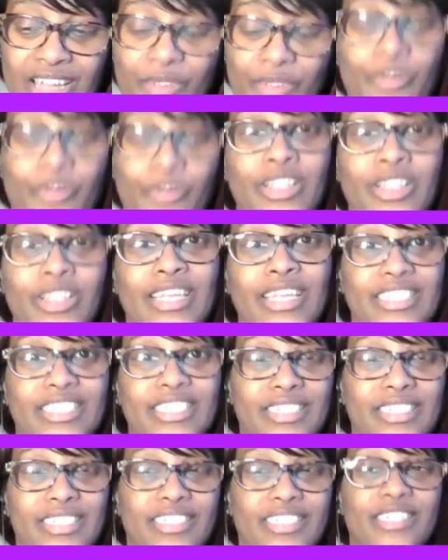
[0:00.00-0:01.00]

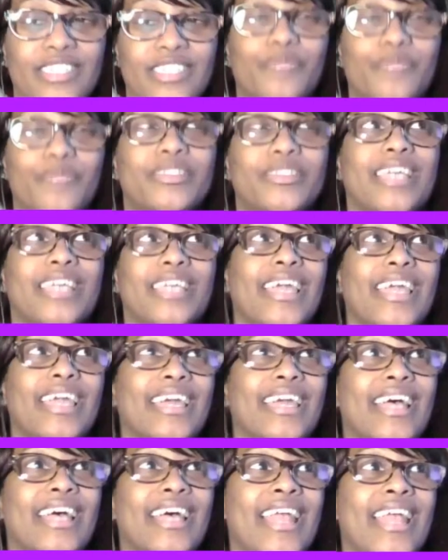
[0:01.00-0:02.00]
relationships
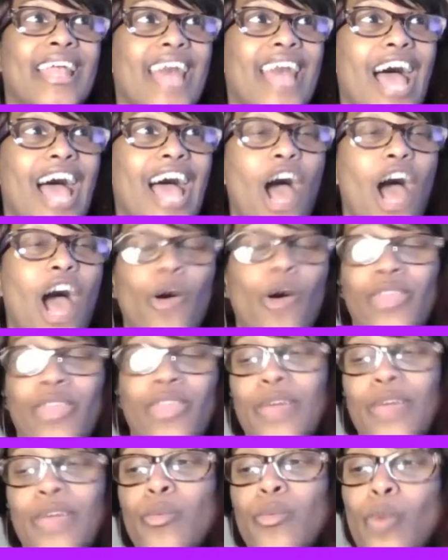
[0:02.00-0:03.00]
and how
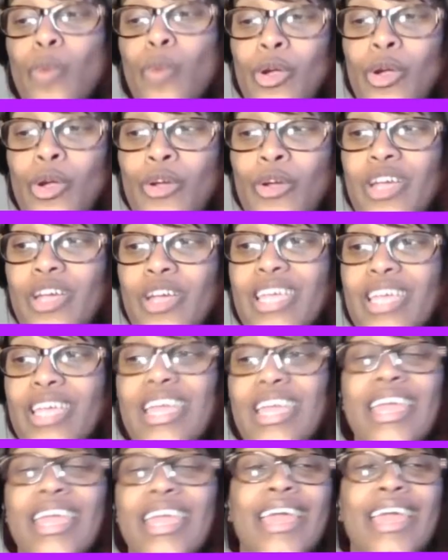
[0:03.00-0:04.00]
they work
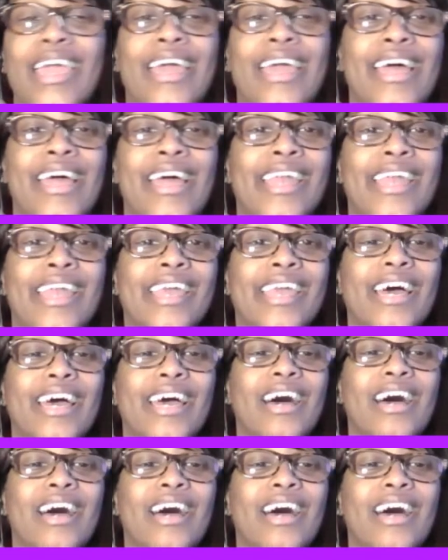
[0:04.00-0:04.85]
and